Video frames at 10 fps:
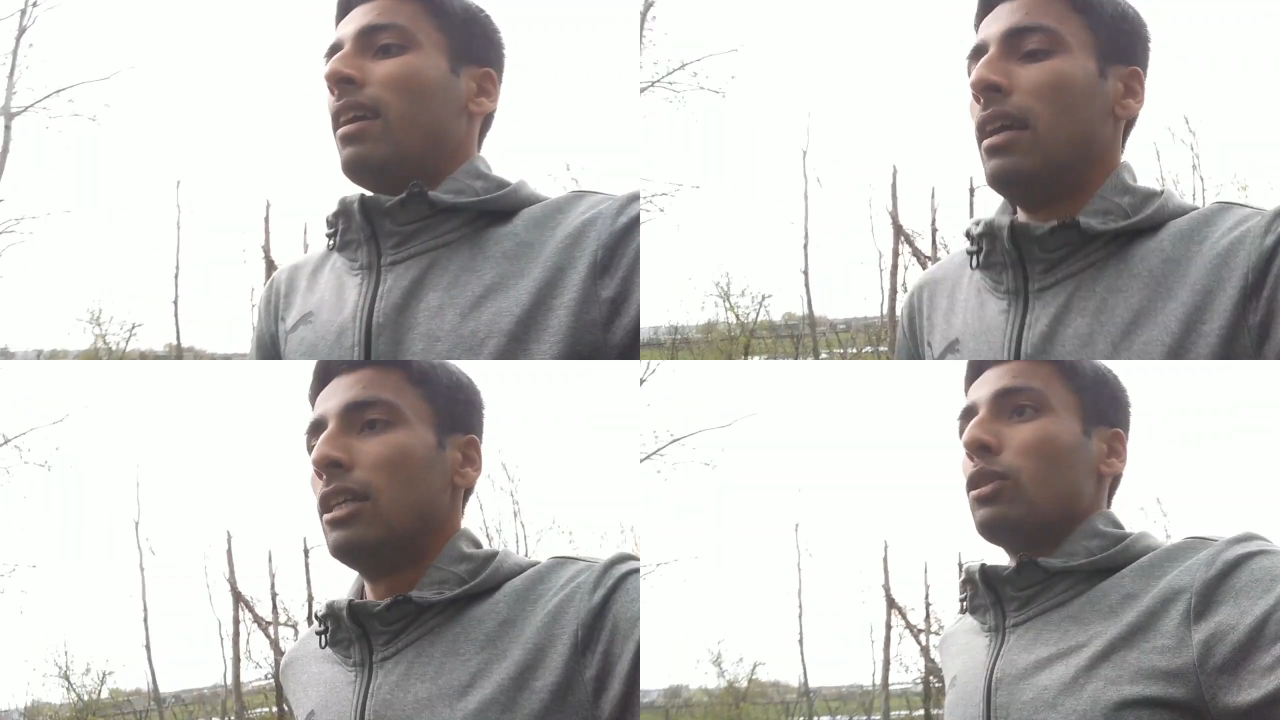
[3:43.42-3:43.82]

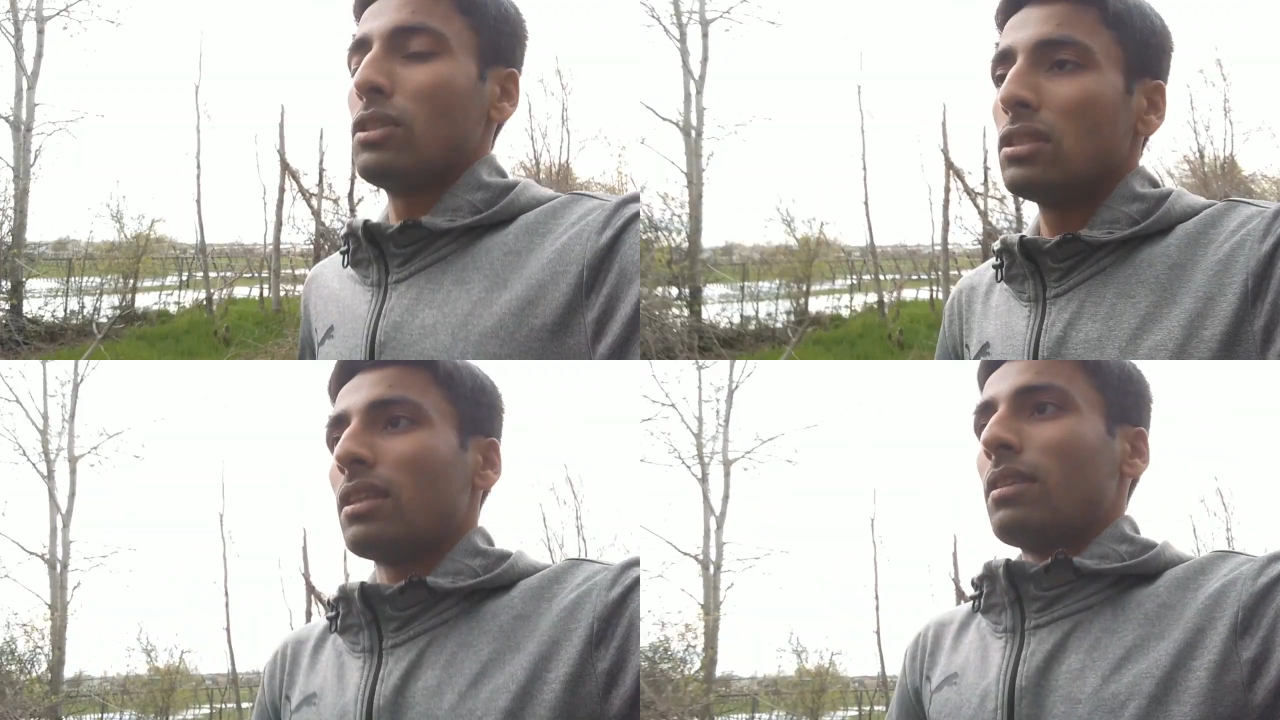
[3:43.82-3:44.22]
So this is
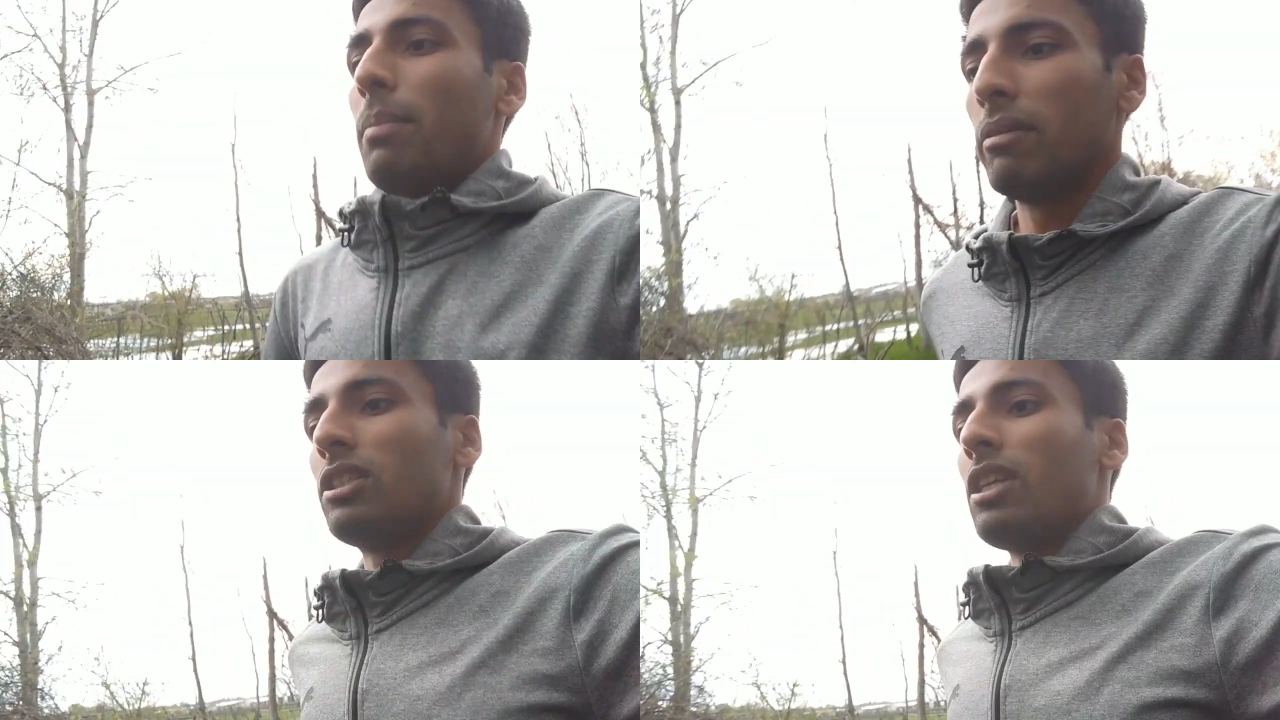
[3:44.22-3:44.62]
a bit of a
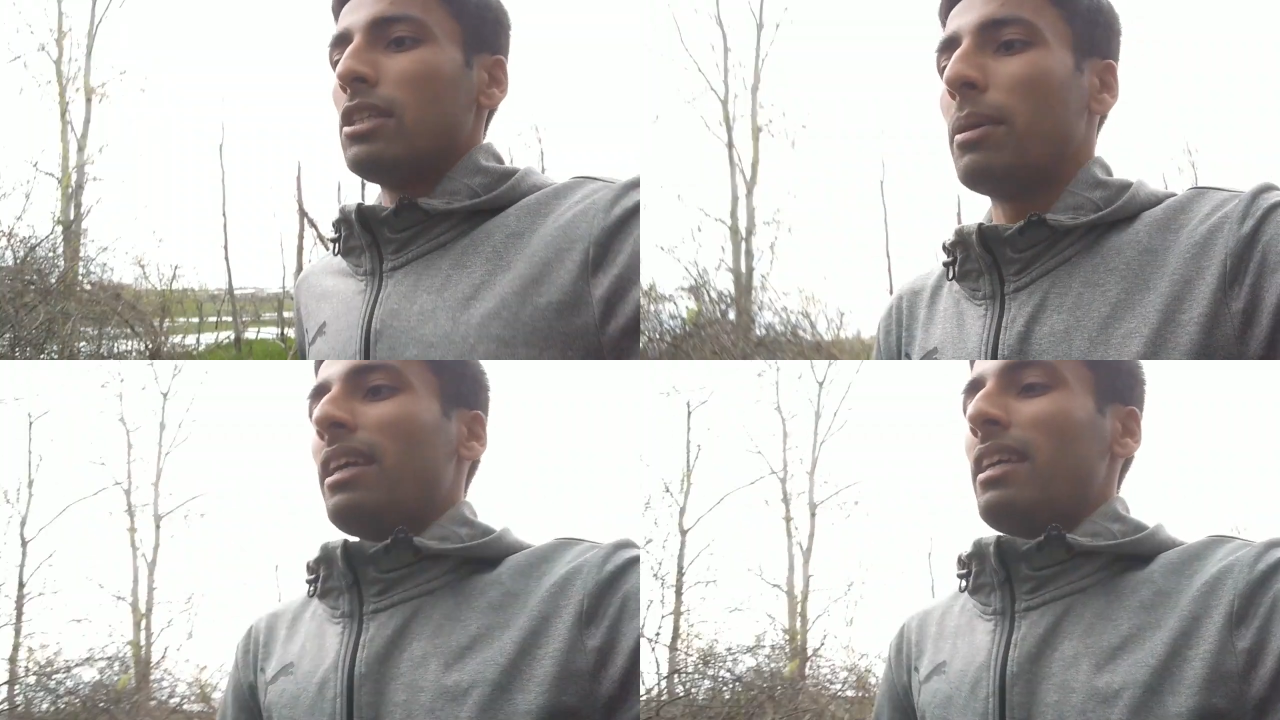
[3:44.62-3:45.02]
change of
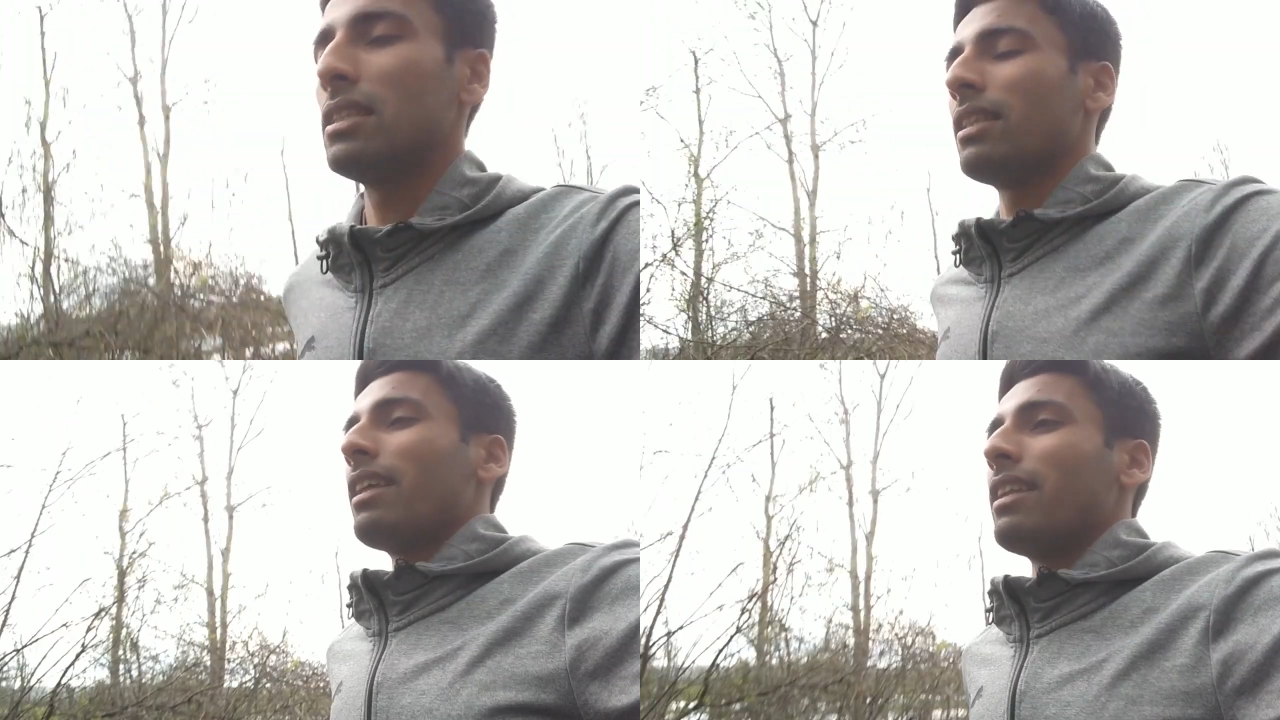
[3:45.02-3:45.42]
pace, and then